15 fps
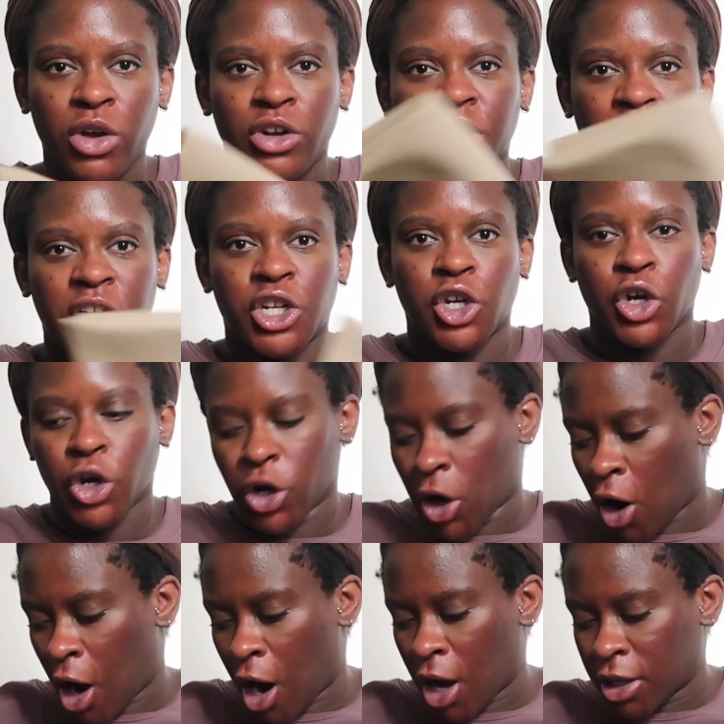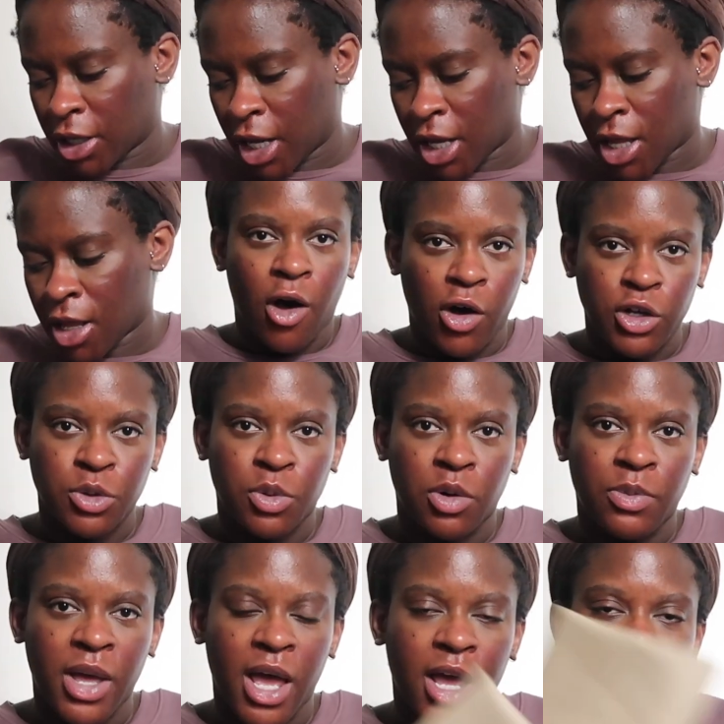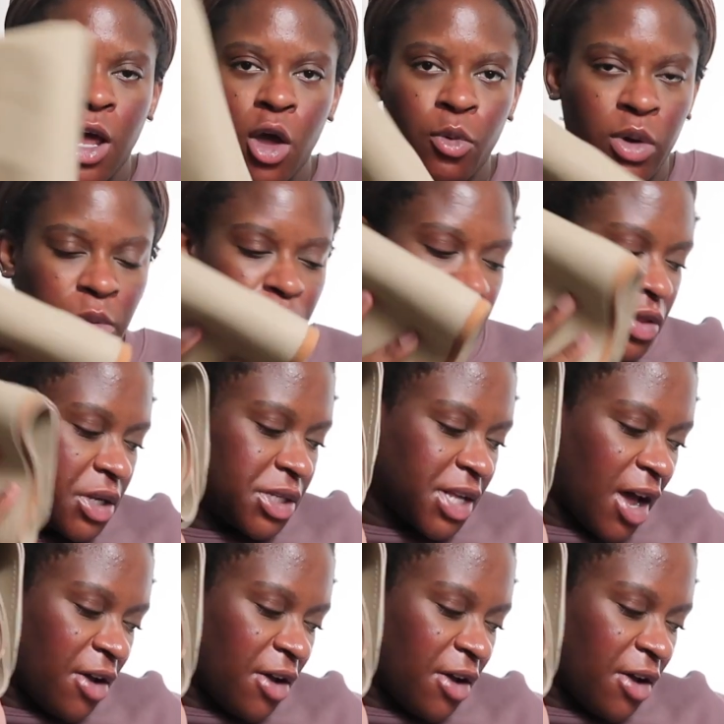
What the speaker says: we were changing her on like a hospital bed, we put this